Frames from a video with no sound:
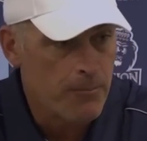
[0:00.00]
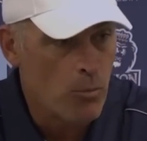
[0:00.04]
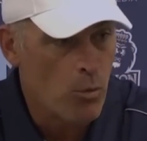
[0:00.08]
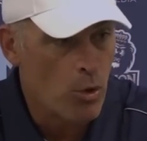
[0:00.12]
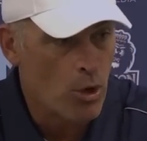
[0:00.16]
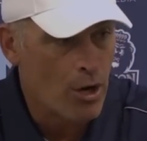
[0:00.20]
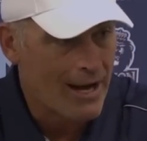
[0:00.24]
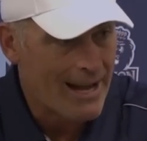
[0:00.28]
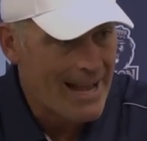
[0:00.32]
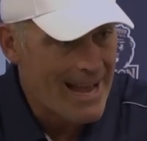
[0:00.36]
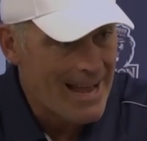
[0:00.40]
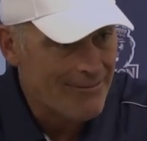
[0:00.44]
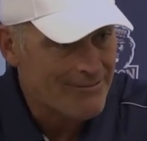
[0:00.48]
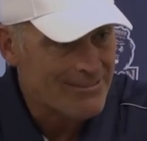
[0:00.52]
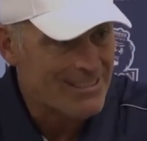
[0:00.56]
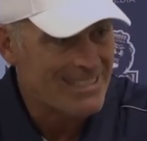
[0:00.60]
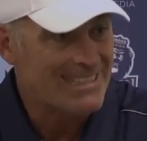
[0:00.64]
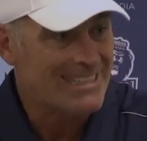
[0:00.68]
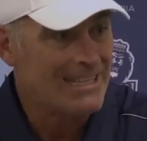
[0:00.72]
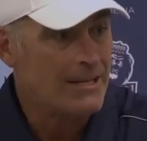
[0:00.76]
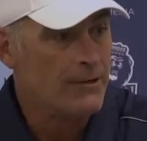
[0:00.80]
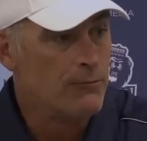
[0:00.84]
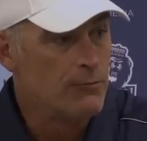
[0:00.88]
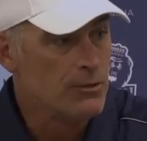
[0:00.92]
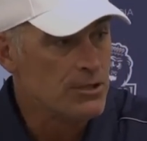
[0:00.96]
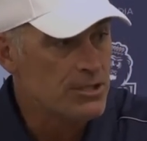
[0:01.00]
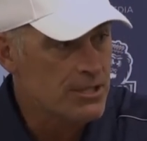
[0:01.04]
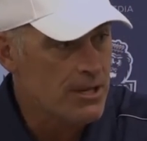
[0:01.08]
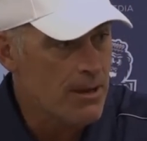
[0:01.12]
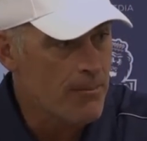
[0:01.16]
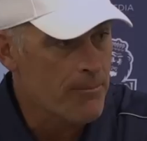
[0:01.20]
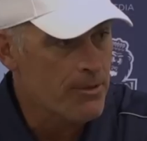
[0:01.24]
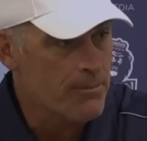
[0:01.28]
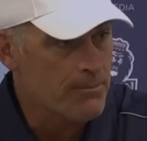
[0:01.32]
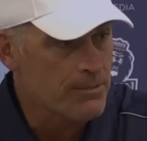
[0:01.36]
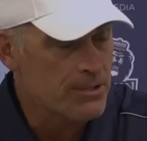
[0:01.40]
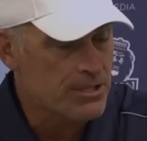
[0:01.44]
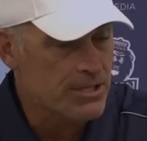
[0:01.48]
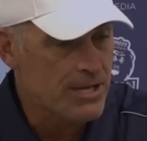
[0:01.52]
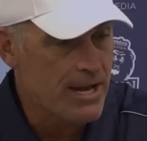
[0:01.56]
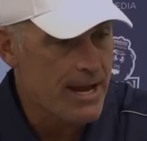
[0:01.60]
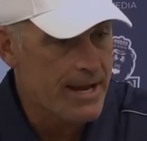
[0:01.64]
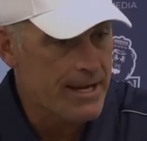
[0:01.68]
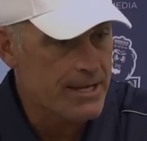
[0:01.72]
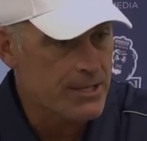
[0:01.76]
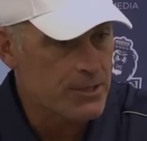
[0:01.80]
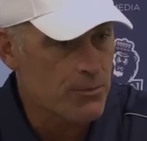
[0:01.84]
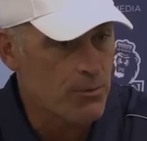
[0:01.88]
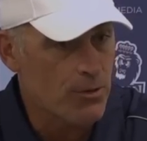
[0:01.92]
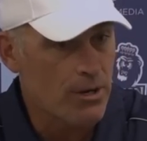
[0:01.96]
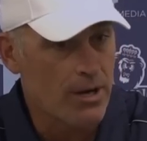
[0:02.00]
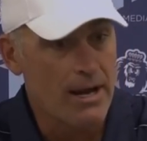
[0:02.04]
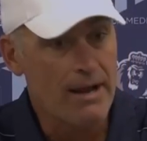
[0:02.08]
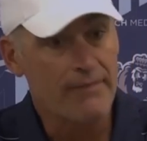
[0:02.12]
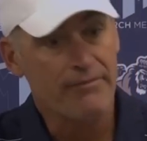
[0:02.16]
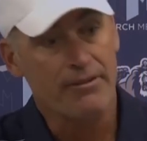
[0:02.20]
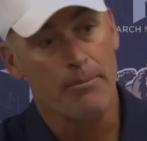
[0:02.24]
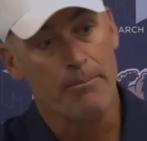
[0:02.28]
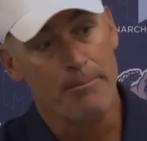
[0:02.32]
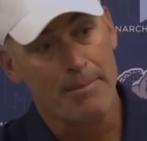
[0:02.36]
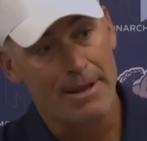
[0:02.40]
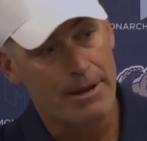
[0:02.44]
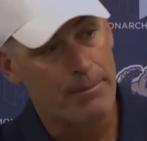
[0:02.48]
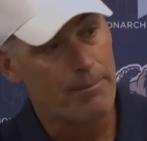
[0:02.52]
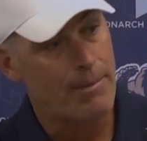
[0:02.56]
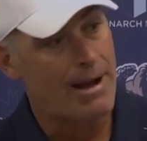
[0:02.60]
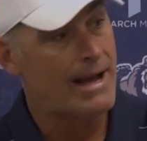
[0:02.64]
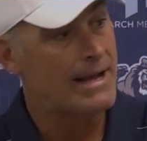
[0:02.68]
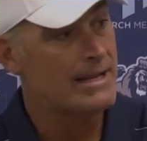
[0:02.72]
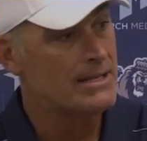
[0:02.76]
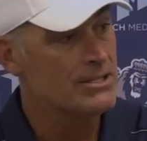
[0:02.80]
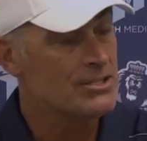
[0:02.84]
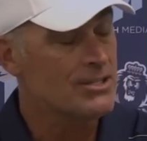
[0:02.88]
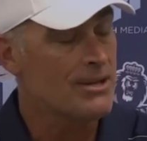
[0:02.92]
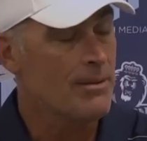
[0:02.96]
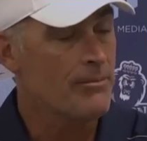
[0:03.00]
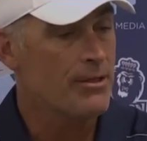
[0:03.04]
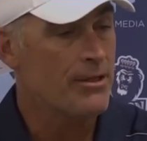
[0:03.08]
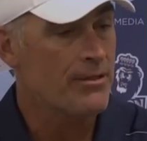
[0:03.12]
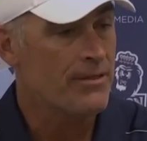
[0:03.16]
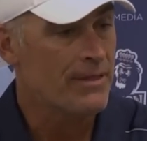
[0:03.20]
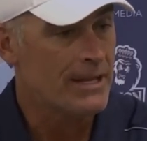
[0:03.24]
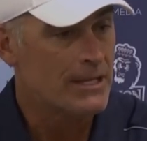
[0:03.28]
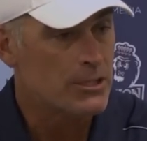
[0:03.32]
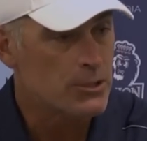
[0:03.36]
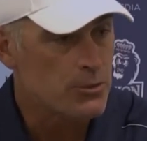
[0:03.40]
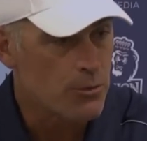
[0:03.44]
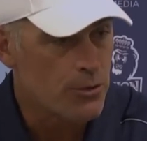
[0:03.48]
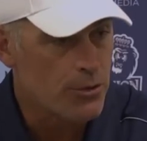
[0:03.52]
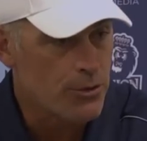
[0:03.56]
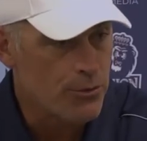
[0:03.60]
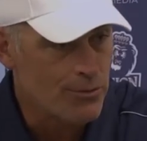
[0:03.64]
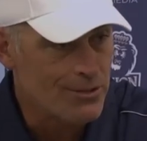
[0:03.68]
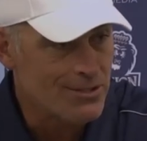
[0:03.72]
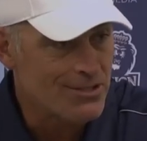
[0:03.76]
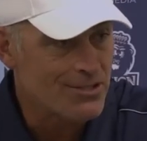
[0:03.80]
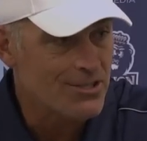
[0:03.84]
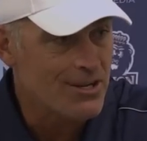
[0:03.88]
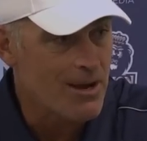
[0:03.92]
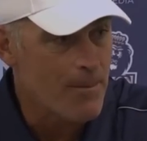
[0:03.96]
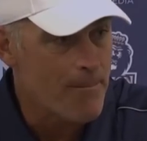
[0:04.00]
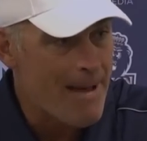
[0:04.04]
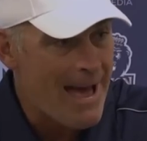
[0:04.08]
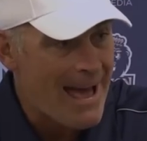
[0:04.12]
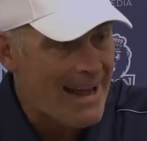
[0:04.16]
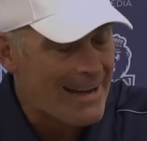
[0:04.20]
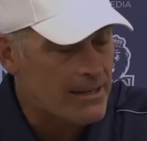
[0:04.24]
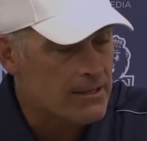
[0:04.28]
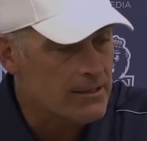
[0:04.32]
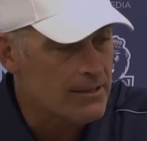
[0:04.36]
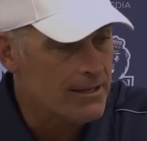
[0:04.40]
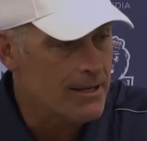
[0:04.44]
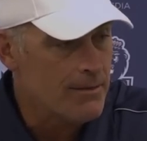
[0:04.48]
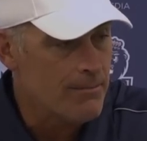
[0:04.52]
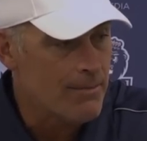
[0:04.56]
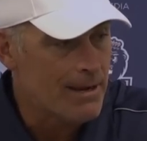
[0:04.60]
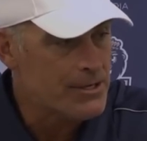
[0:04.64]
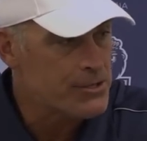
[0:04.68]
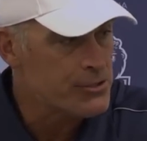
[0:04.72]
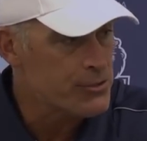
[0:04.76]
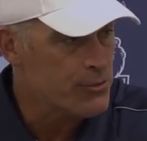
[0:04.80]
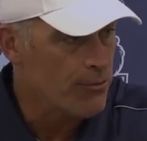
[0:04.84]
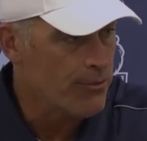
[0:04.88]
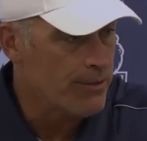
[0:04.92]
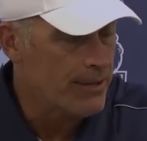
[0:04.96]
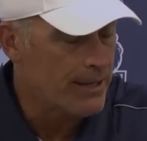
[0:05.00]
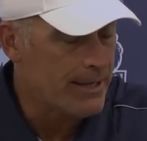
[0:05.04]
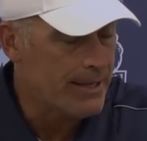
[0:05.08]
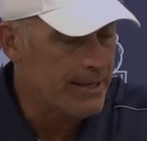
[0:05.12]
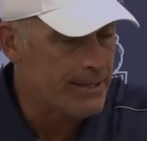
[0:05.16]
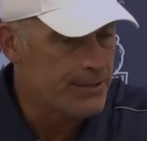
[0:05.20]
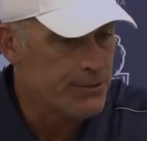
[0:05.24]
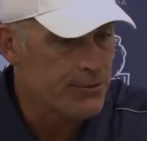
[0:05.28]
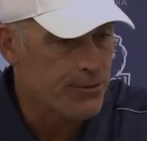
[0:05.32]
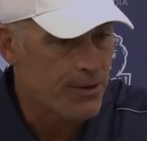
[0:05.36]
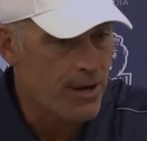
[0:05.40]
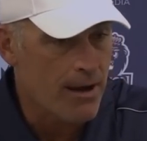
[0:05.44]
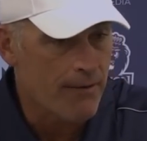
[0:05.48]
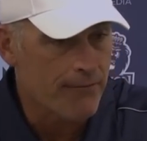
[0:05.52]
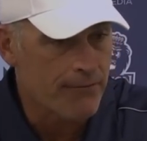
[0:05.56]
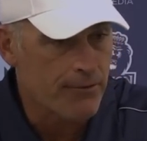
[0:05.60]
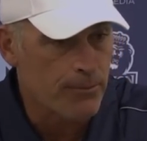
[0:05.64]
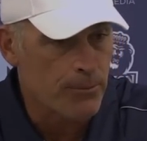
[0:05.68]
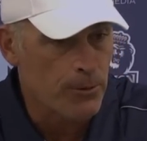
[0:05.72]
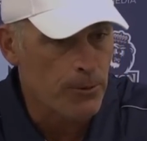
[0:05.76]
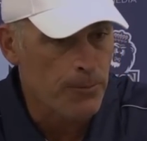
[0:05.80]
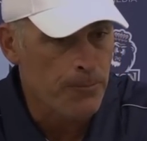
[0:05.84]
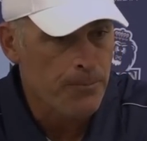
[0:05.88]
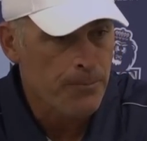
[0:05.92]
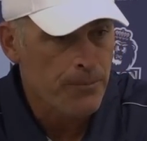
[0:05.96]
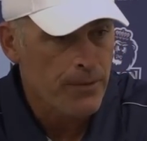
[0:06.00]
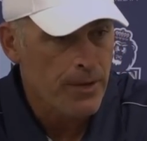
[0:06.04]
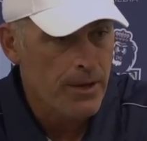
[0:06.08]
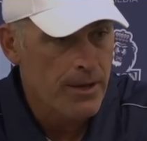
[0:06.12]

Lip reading: we're going to have to live with some of the mistakes. We're going to have to minimize some of the things we're doing schematically to make sure the kids are comfortable.